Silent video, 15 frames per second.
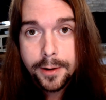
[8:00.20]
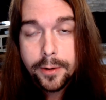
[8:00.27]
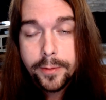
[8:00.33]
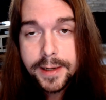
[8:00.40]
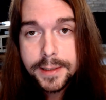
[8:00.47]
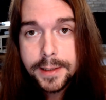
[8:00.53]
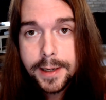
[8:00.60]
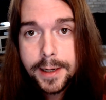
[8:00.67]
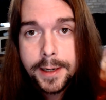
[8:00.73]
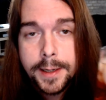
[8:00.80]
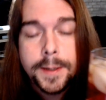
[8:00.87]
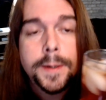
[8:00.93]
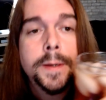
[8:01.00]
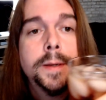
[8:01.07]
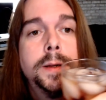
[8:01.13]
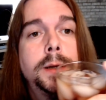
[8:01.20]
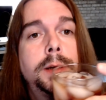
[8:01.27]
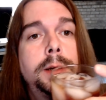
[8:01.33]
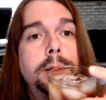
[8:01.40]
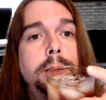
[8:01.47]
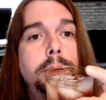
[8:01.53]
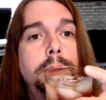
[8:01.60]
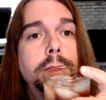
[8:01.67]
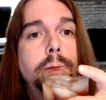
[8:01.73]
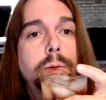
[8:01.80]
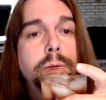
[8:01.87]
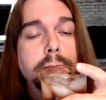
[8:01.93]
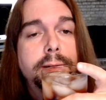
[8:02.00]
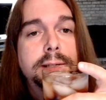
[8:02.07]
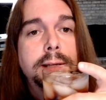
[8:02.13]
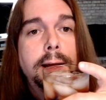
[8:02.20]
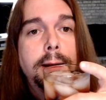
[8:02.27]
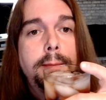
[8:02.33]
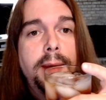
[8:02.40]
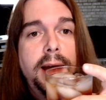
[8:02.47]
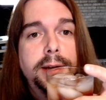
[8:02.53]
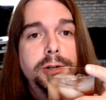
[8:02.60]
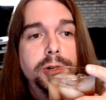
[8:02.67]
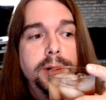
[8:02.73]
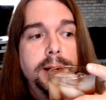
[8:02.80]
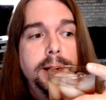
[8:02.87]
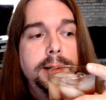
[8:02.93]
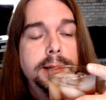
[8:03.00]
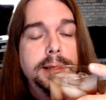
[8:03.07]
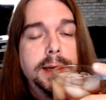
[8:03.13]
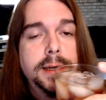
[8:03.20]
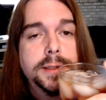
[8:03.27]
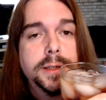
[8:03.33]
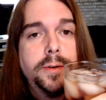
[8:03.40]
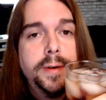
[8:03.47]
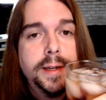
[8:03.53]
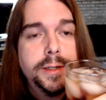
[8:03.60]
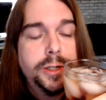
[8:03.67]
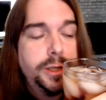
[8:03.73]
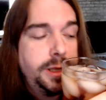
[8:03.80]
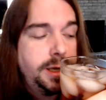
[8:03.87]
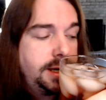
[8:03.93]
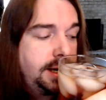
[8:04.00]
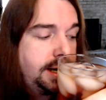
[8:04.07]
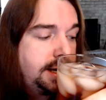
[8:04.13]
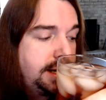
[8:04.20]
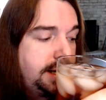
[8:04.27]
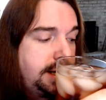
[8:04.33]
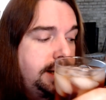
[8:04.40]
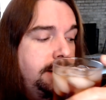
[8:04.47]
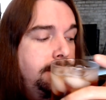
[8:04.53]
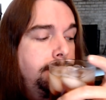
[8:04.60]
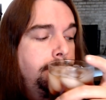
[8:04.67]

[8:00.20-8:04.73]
or whiskey. So it's not a bad drink. It does quench the heat